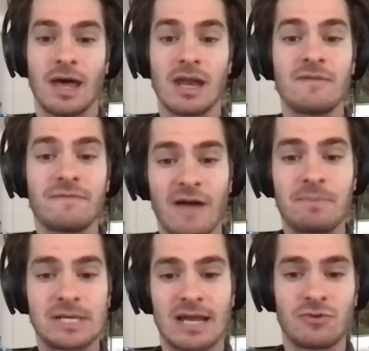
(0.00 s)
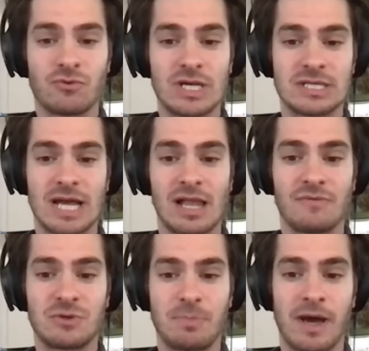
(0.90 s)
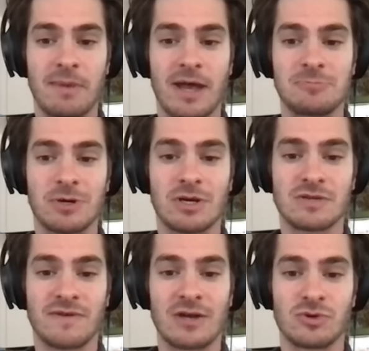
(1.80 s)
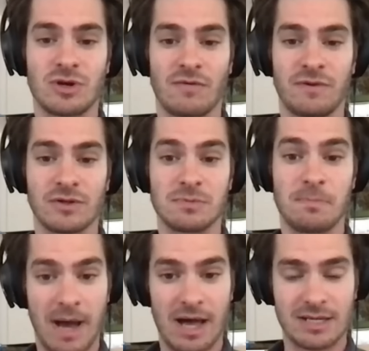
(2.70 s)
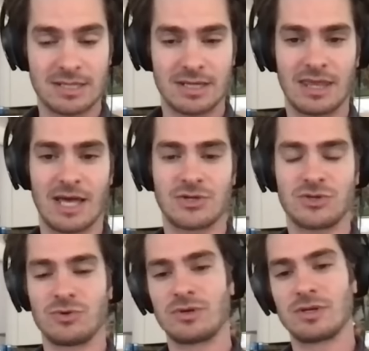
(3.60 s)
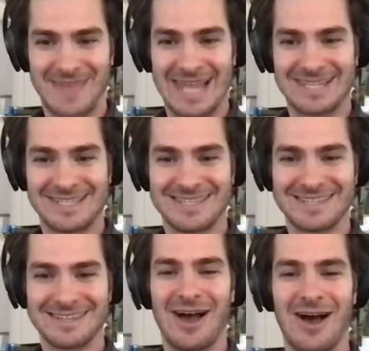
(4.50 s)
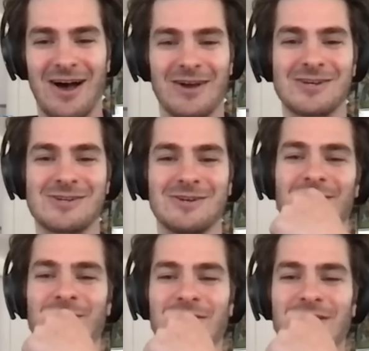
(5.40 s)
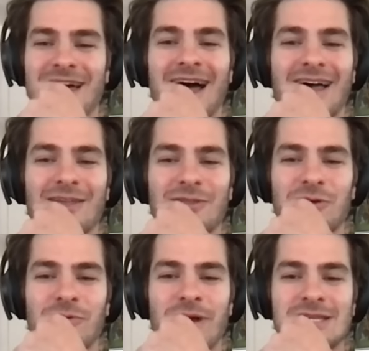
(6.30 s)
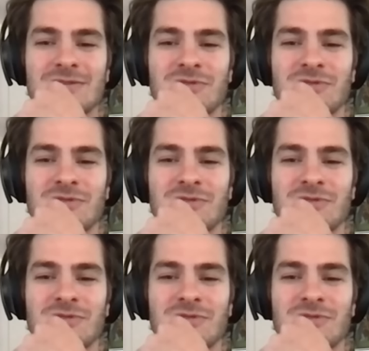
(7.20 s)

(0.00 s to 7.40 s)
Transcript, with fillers: 95% of the reason I love Spider-Man is because of Andrew Garfield's butt in that suit. That's harsh on uh, the rest